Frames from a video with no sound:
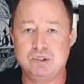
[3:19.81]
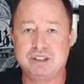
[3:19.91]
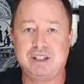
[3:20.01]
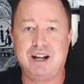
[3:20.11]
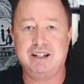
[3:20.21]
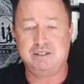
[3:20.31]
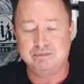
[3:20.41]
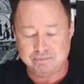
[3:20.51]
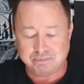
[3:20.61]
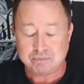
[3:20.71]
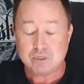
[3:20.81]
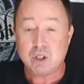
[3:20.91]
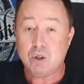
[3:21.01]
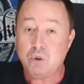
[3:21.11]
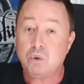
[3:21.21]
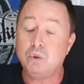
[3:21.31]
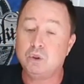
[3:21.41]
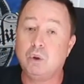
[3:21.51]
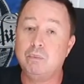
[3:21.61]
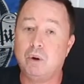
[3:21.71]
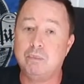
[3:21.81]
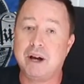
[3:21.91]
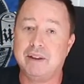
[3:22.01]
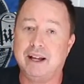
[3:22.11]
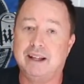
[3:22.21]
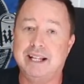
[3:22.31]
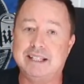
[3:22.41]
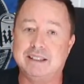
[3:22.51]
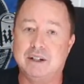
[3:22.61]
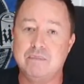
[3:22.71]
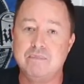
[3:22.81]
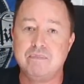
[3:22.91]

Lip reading: style. Talk more about that later.